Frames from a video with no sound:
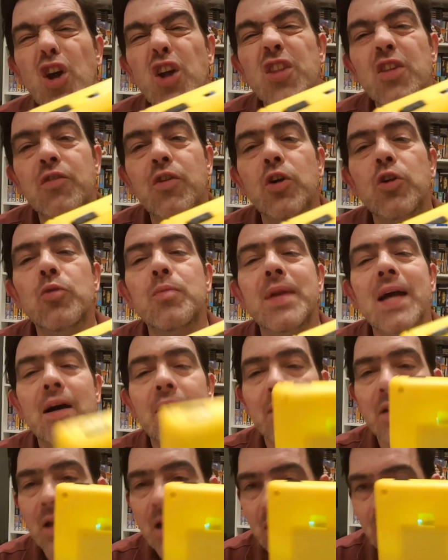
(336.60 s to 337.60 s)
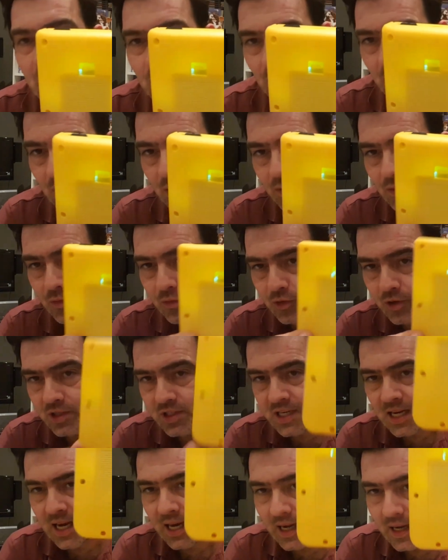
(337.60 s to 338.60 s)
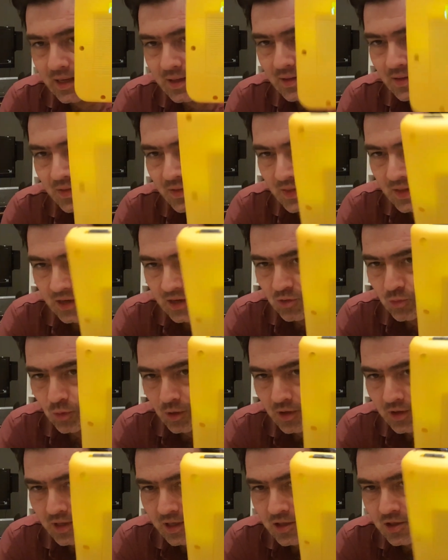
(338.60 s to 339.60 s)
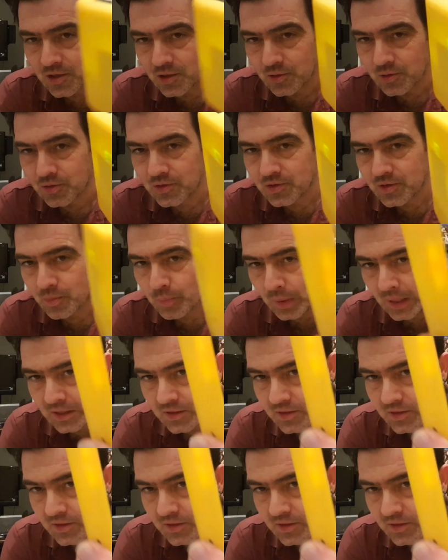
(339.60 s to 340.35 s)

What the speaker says: Turn the volume down. Well, for a start, that's one of the issues. The